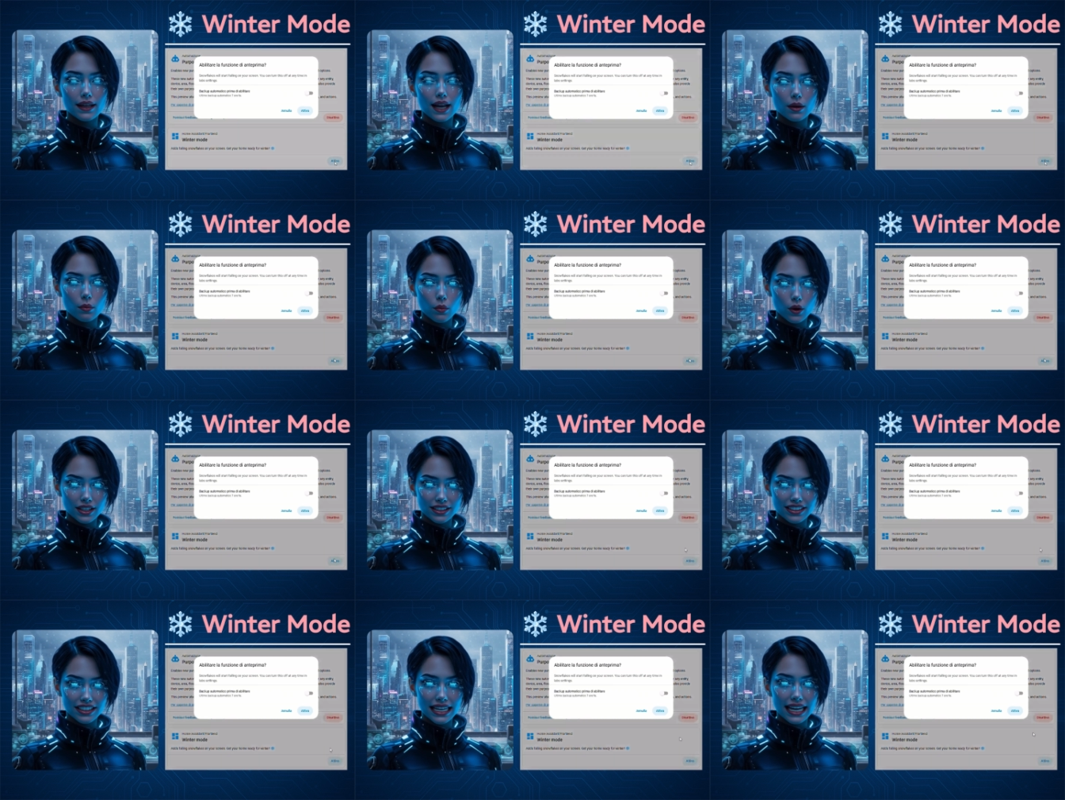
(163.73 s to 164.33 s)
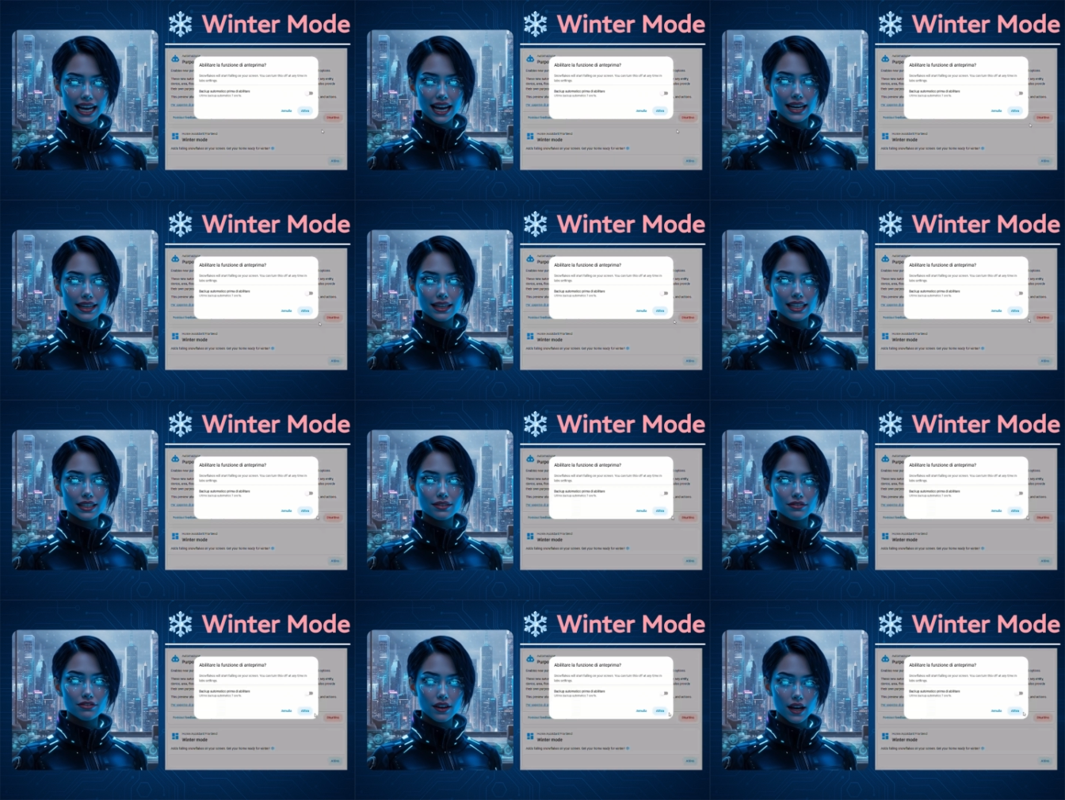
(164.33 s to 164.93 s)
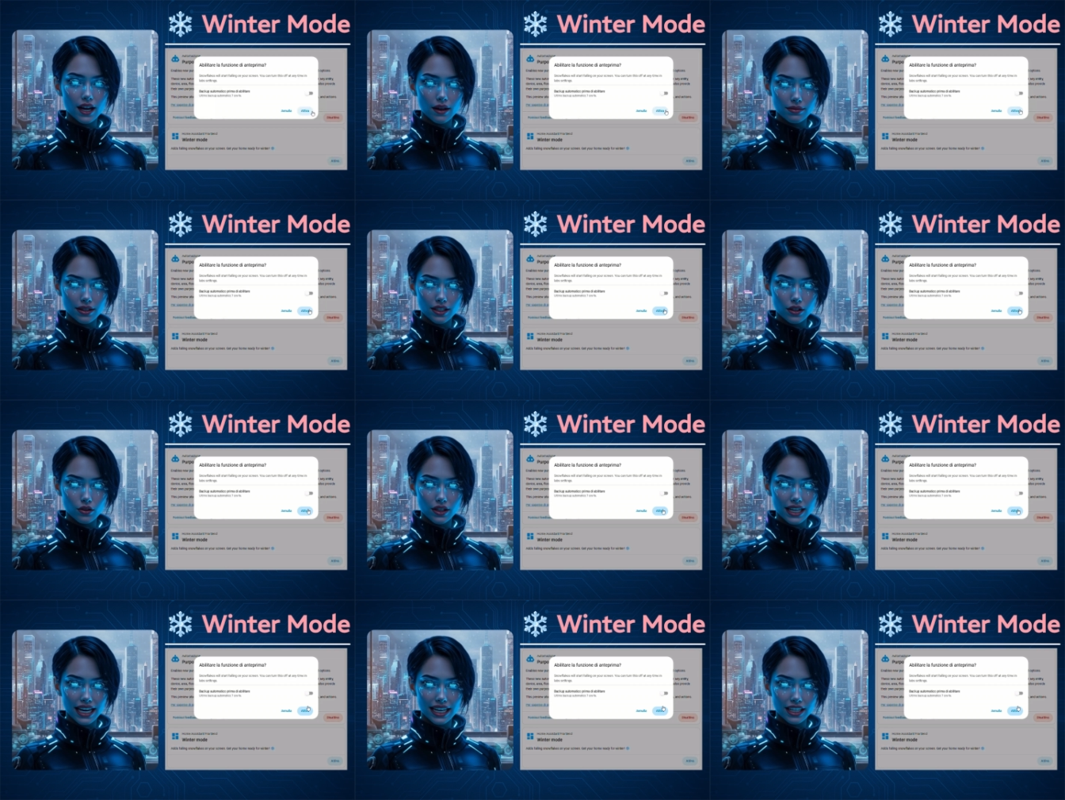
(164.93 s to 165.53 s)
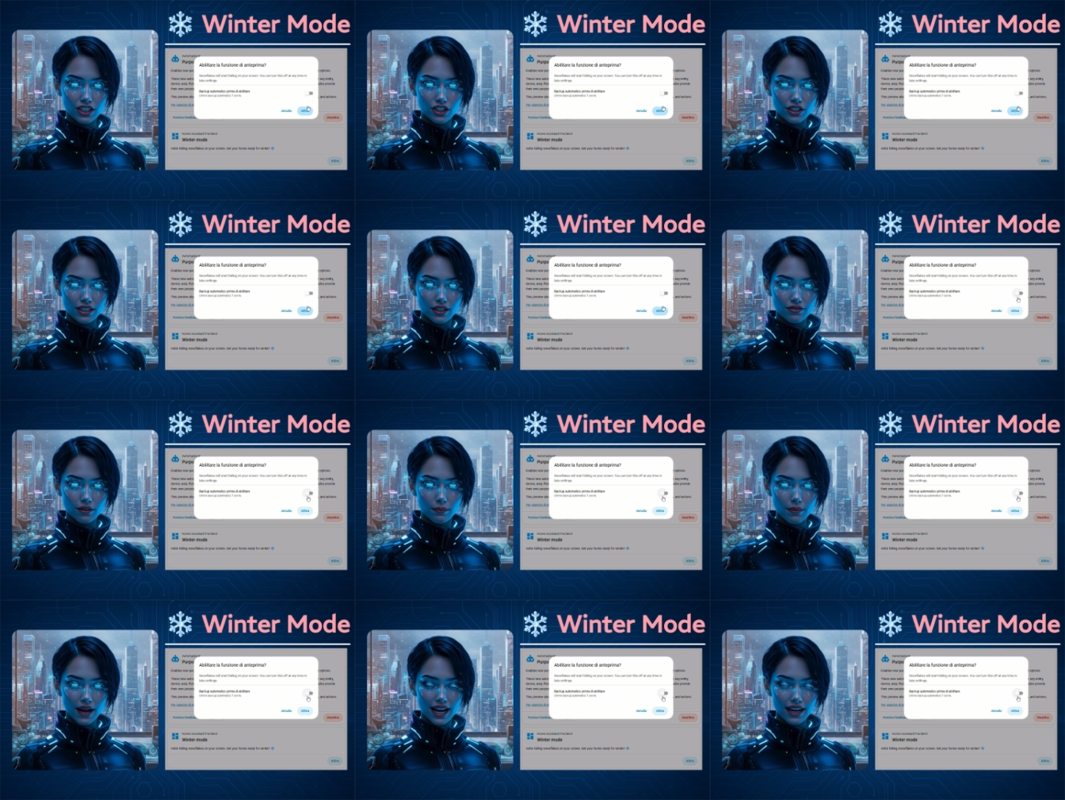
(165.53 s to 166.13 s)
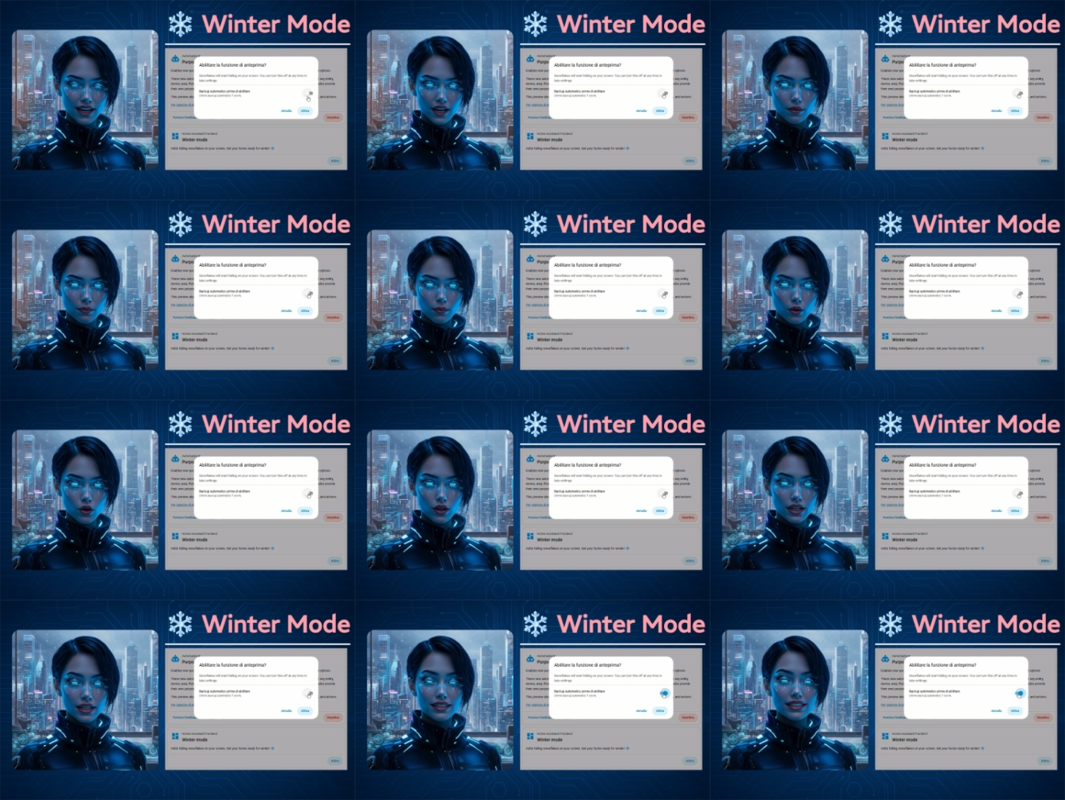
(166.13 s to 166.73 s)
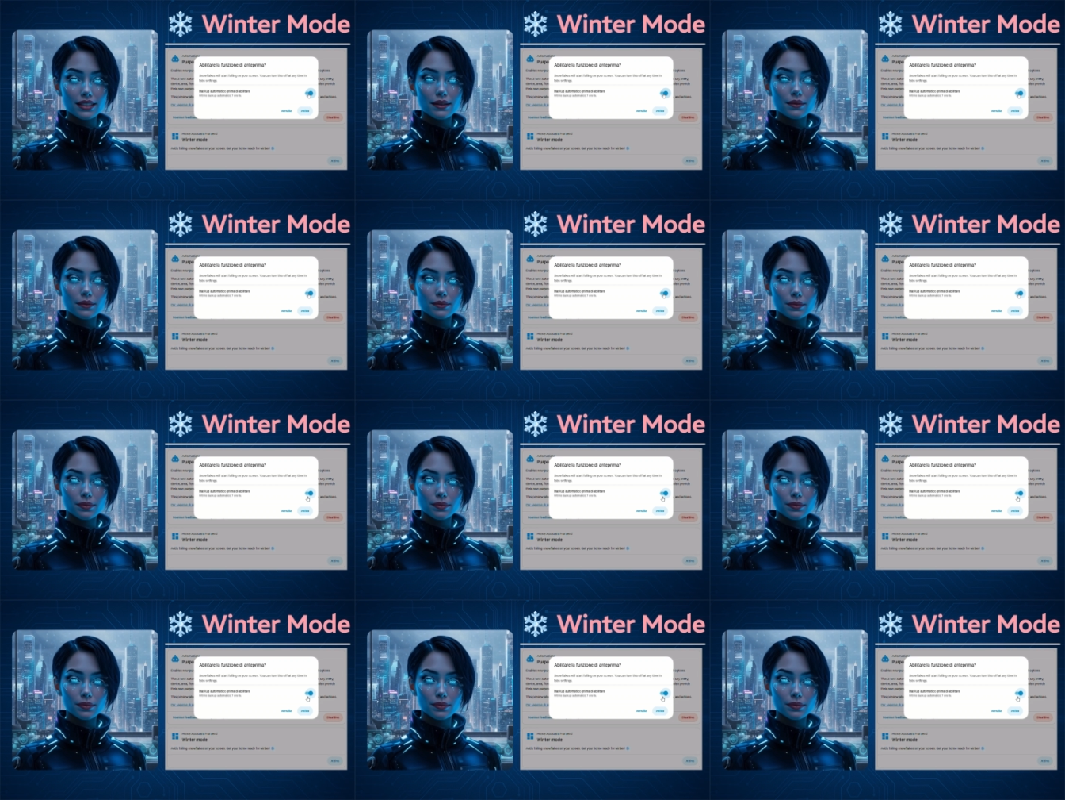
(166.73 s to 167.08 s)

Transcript: and once again confirm the creation of a backup point.